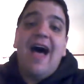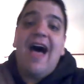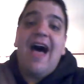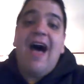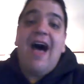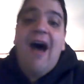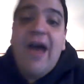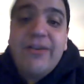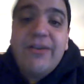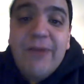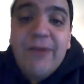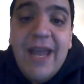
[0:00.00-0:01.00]

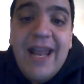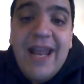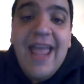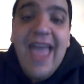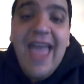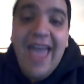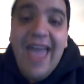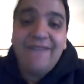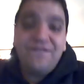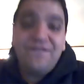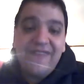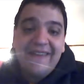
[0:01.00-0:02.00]

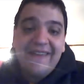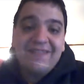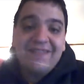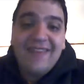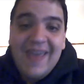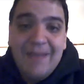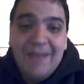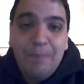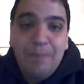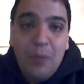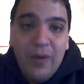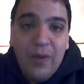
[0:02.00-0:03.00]

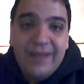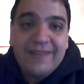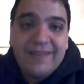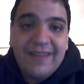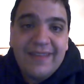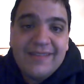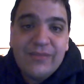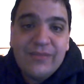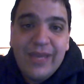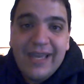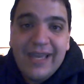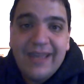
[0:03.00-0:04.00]
115 points this
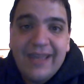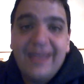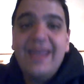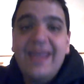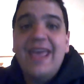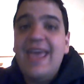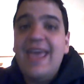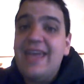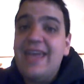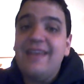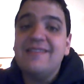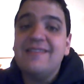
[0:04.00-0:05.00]
week.
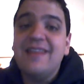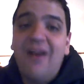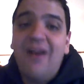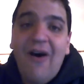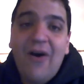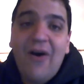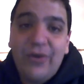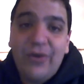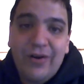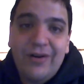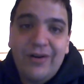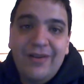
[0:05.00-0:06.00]
It is an
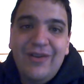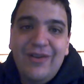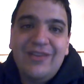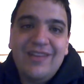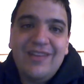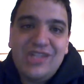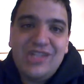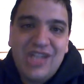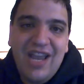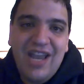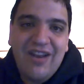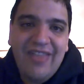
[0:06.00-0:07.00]
honor to
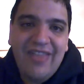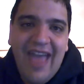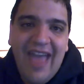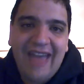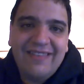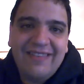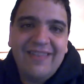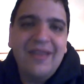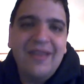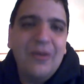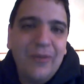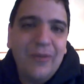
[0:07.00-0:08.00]
share that
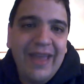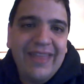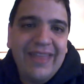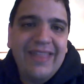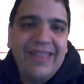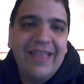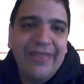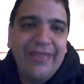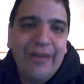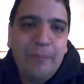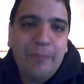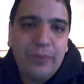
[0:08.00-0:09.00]
with
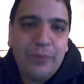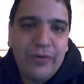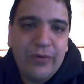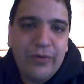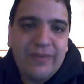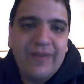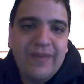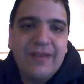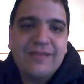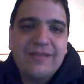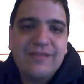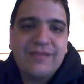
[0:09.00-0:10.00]
the Brute
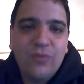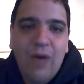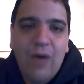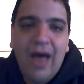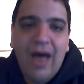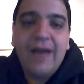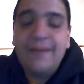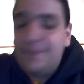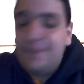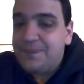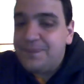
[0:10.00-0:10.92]
Squad.